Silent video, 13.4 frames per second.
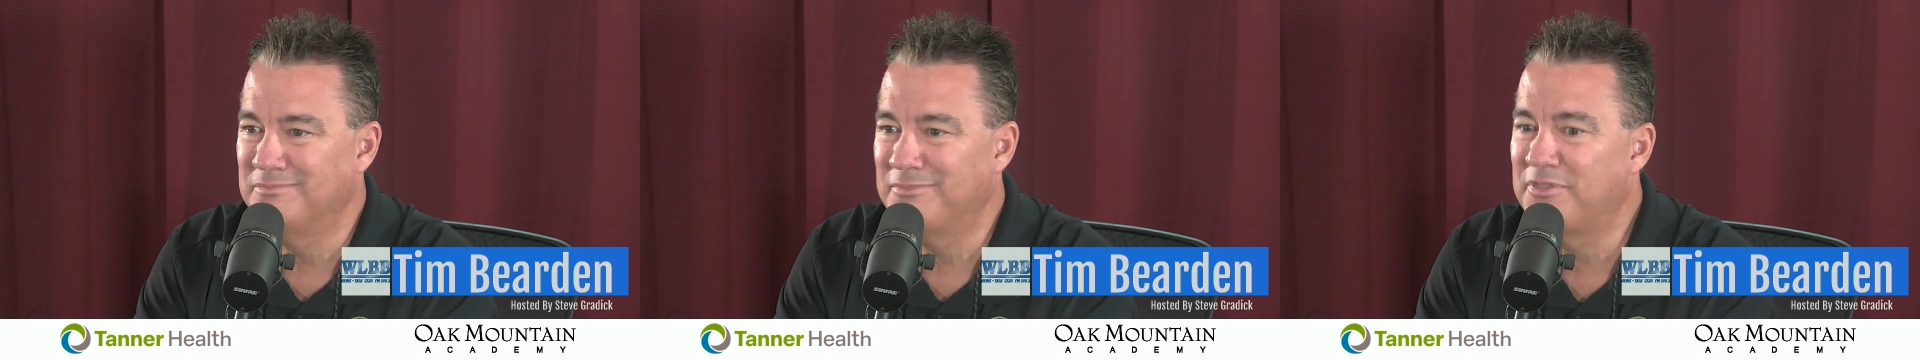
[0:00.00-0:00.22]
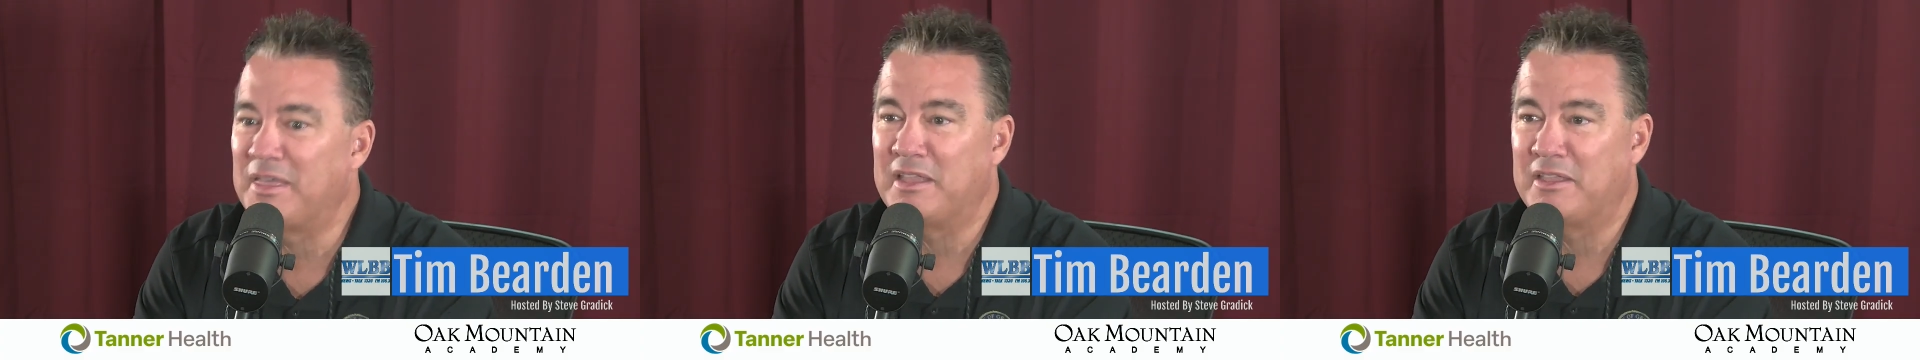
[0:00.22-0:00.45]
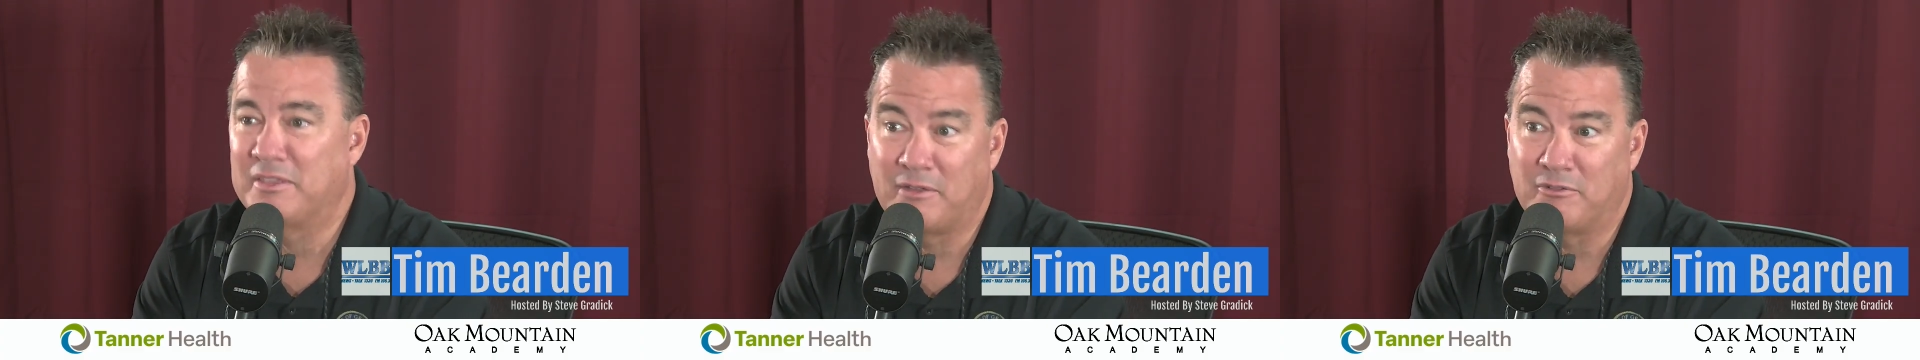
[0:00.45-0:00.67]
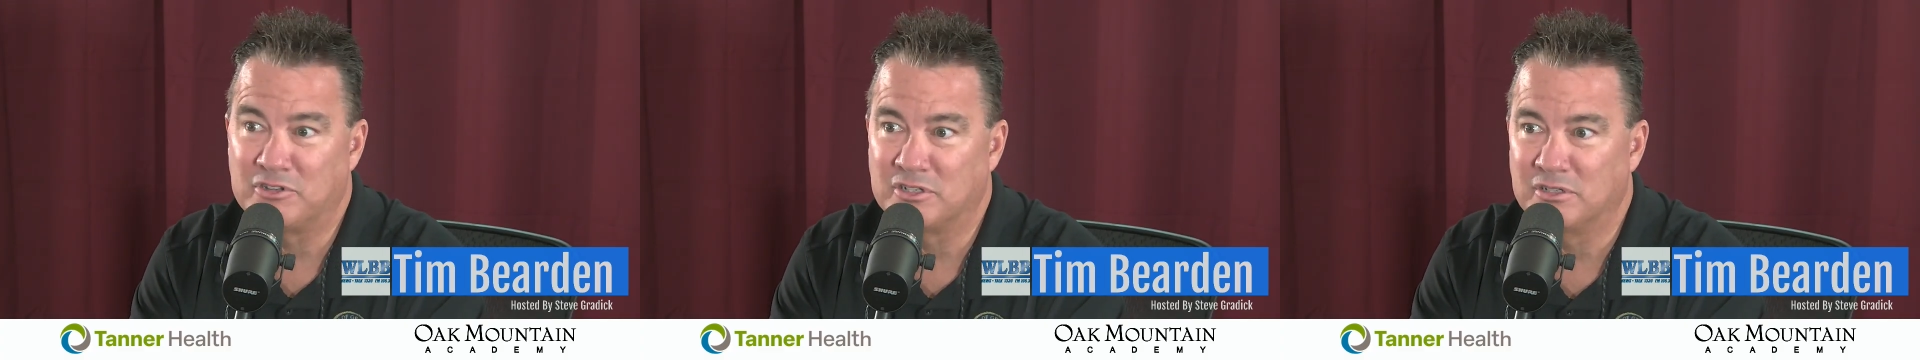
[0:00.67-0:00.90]
think
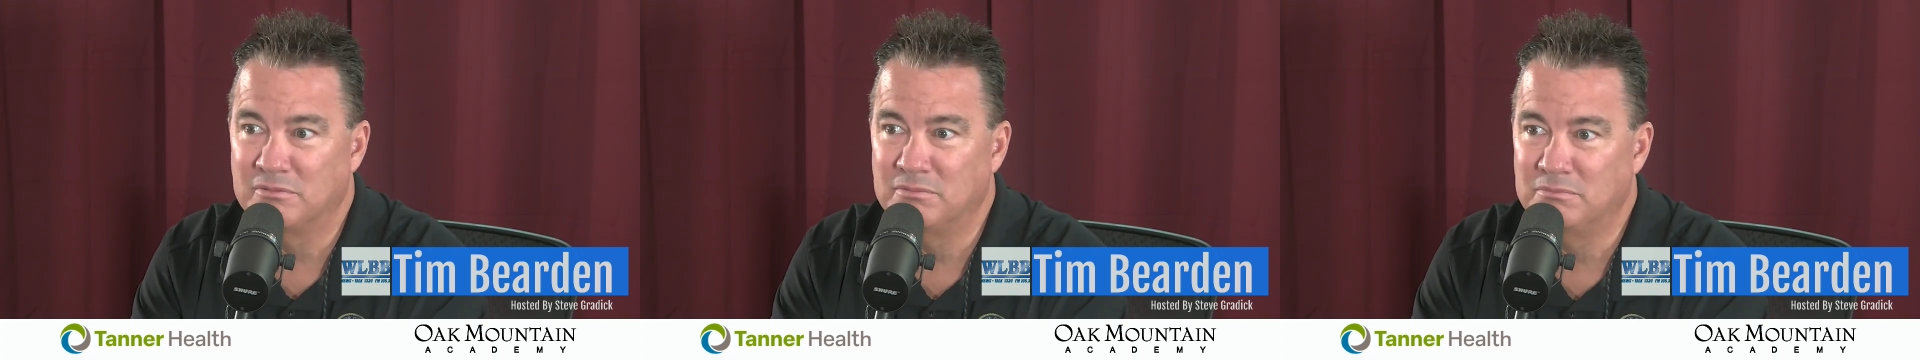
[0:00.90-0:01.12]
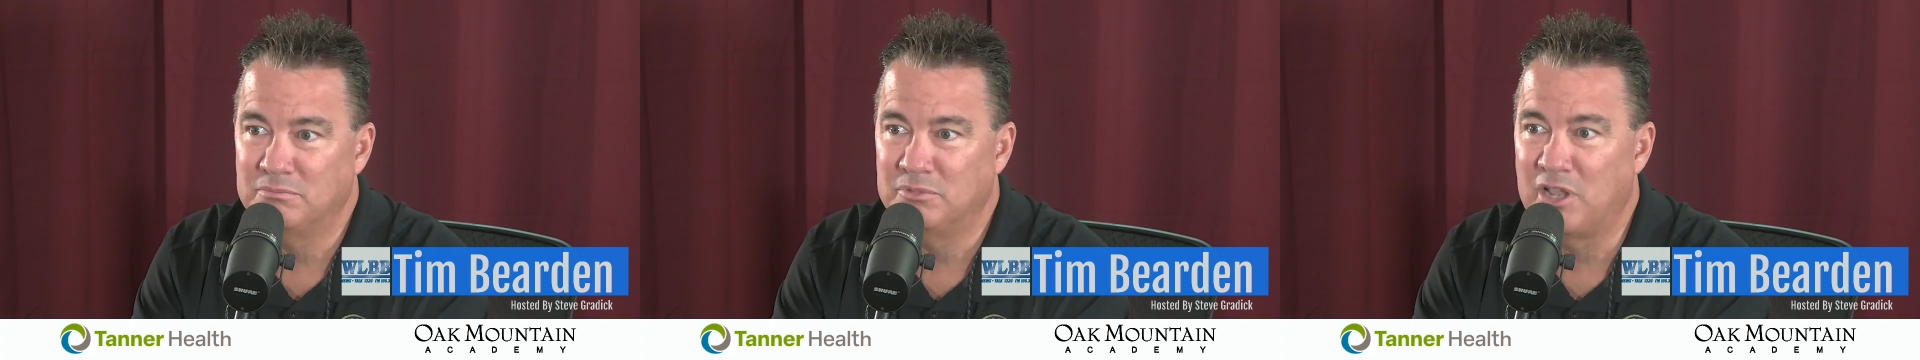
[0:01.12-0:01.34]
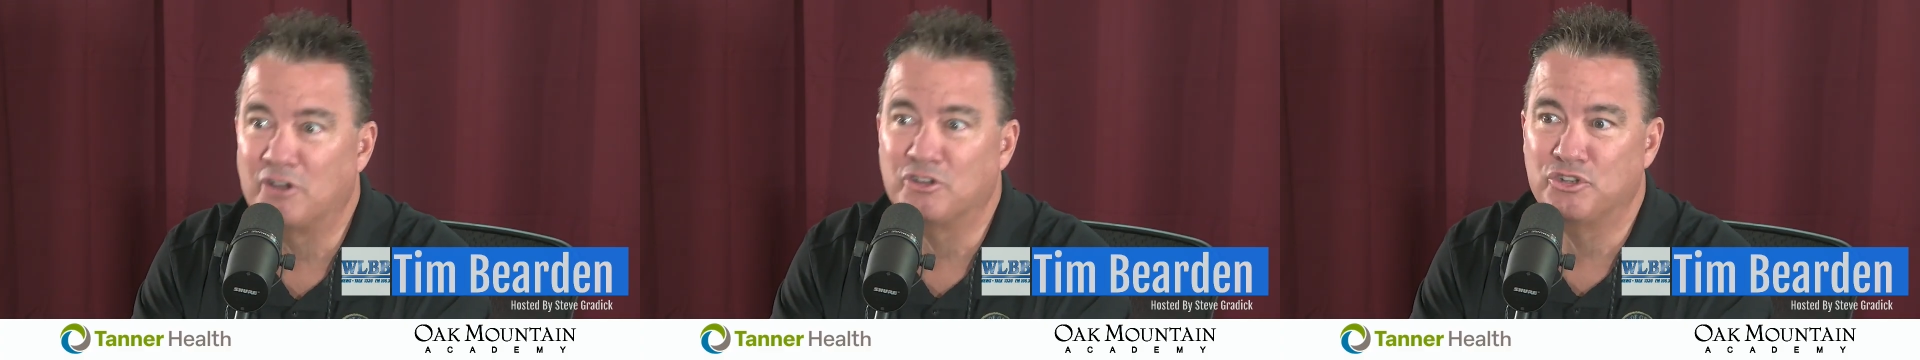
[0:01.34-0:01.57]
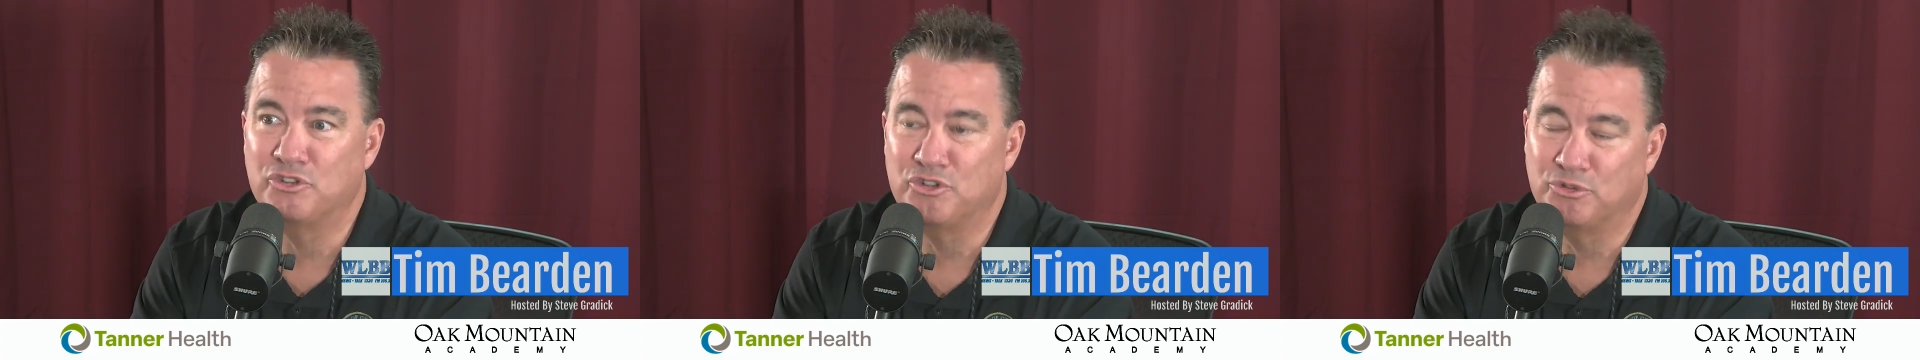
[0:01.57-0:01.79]
that was a
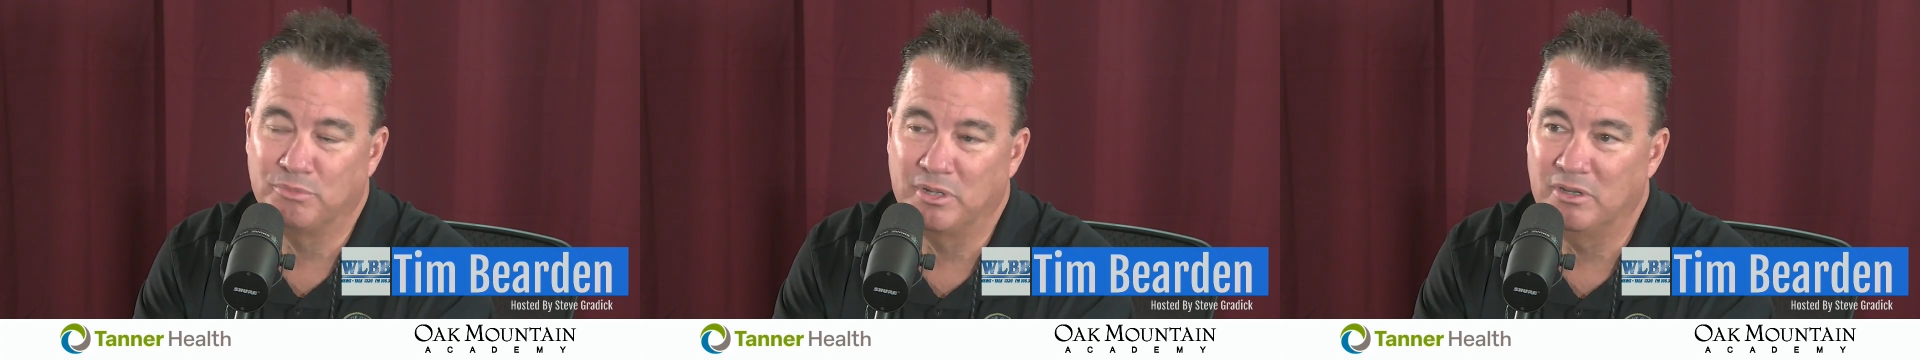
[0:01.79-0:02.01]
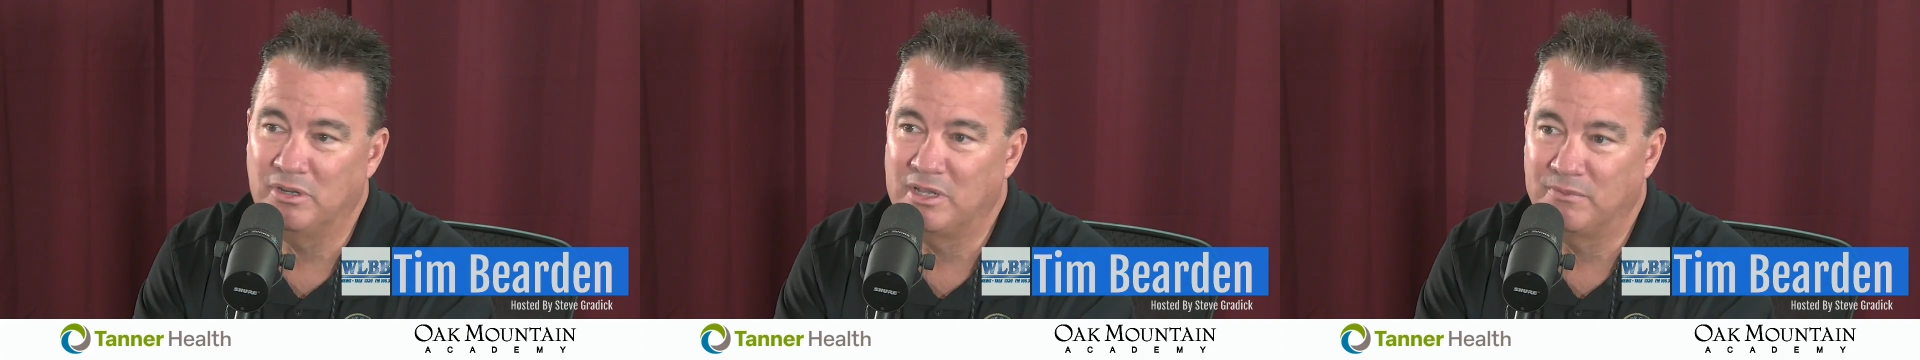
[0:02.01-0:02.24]
constitutional bill